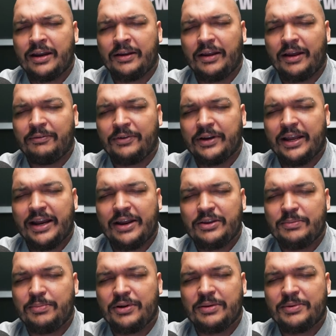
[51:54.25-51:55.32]
I, I forget how
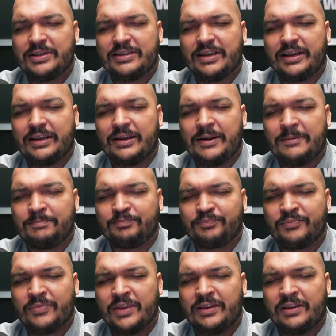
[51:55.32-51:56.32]
you put it, but it's like, um,